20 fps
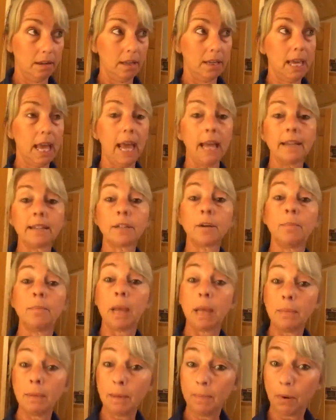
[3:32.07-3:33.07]
Okay, so
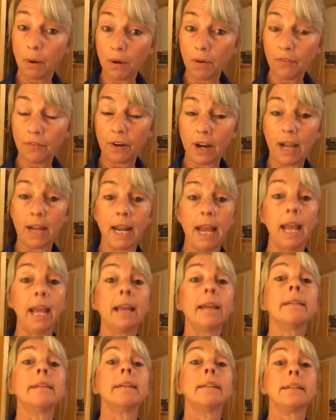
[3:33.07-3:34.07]
baby born
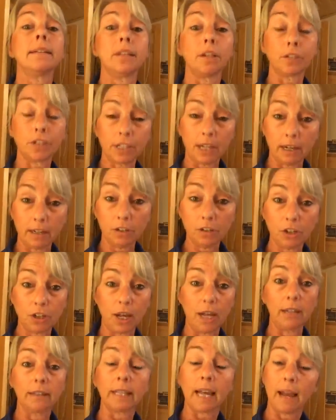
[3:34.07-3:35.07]
Friday, their second
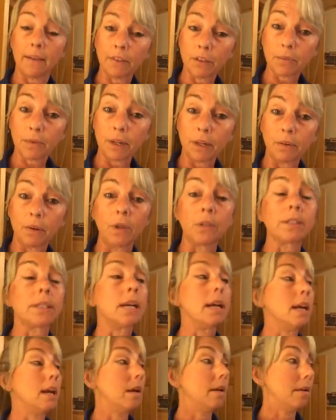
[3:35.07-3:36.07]
child, they have a 3-year-old,
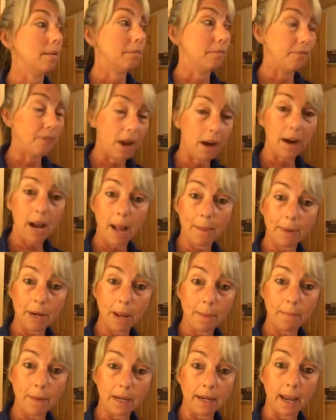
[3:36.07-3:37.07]
fire happened
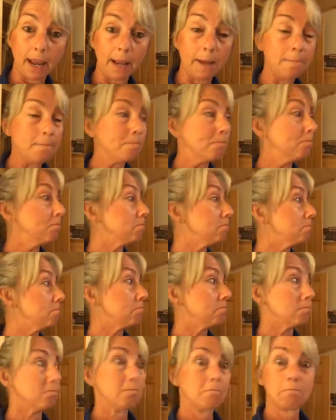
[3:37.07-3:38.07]
on Monday.
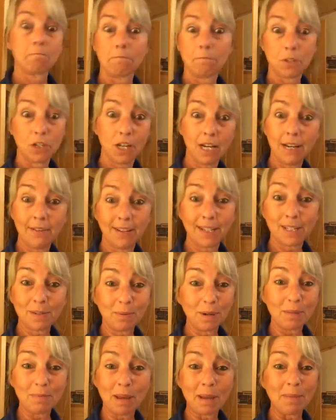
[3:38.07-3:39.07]
She didn't get to
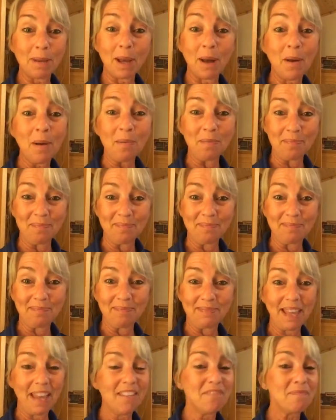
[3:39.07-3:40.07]
bring baby home.
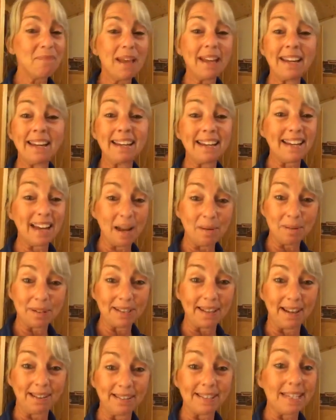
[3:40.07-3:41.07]
They've been at a neighbor's
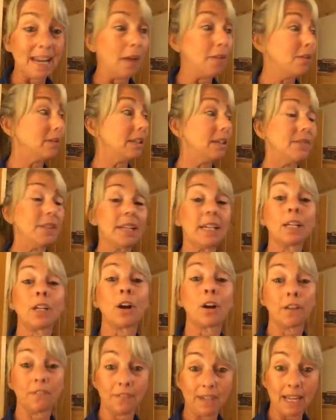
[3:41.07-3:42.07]
house. Now they're living in an
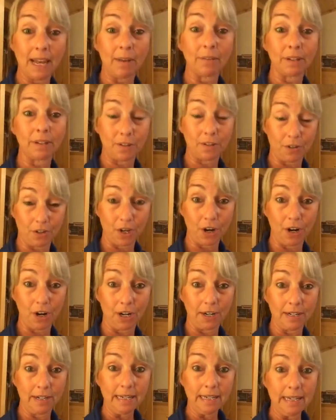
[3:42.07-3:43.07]
RV out in their
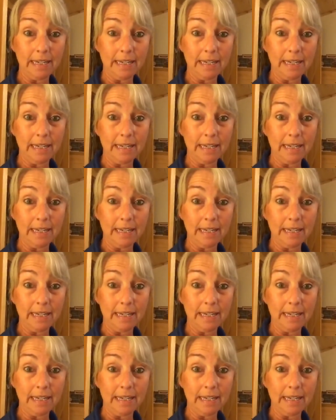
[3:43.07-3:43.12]
yard.